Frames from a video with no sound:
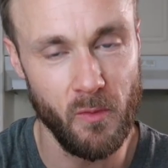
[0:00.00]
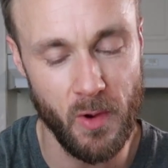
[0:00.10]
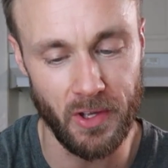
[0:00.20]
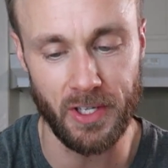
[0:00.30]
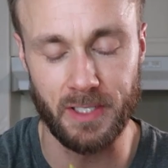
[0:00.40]

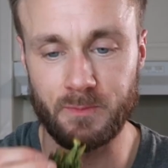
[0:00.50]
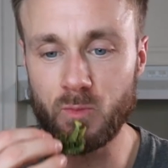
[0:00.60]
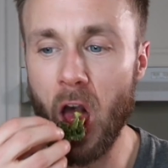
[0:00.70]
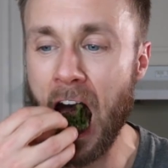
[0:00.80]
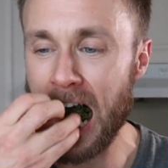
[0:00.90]
Really good.
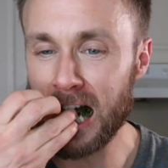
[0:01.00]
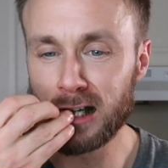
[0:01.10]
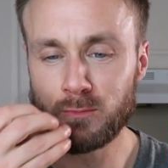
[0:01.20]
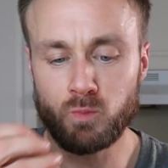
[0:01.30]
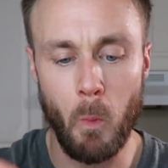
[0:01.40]

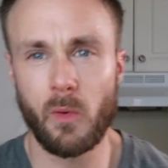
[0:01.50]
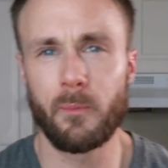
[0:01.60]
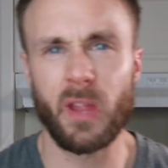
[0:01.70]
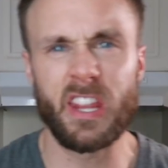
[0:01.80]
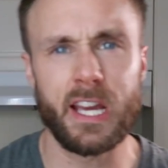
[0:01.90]

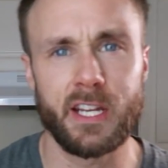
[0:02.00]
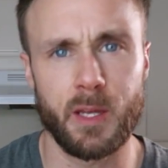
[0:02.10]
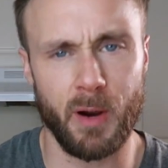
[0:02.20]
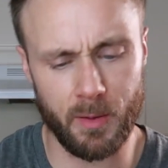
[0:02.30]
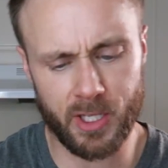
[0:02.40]
I think I did
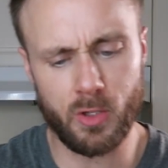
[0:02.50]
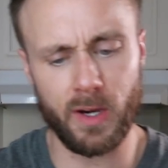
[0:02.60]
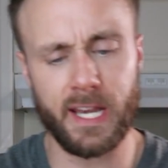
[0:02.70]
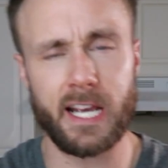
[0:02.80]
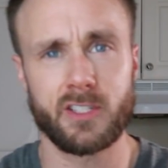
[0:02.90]
the barbecue
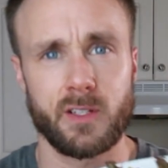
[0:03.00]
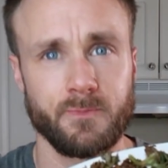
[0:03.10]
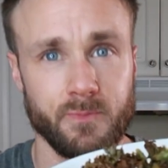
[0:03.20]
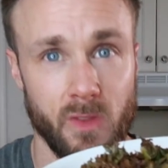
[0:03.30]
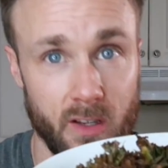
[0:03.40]
one next.
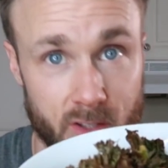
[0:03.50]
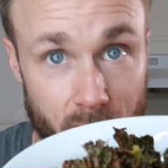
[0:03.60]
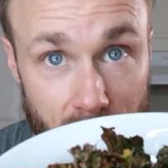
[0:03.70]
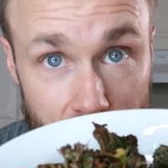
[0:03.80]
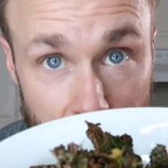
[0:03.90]
So
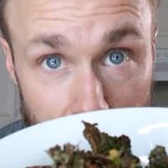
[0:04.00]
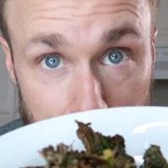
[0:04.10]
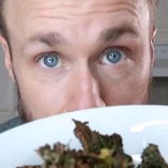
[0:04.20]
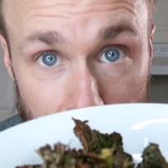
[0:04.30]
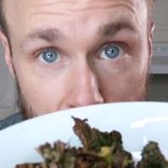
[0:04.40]
here
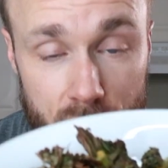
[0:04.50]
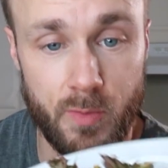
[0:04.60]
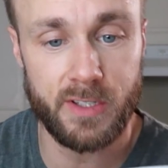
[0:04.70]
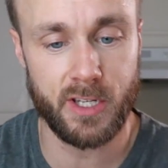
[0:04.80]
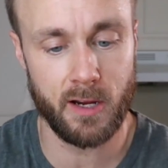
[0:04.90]
are those
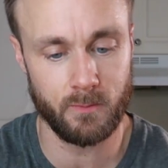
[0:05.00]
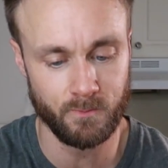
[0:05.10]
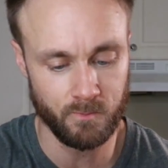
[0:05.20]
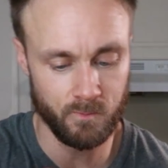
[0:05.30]
ones here.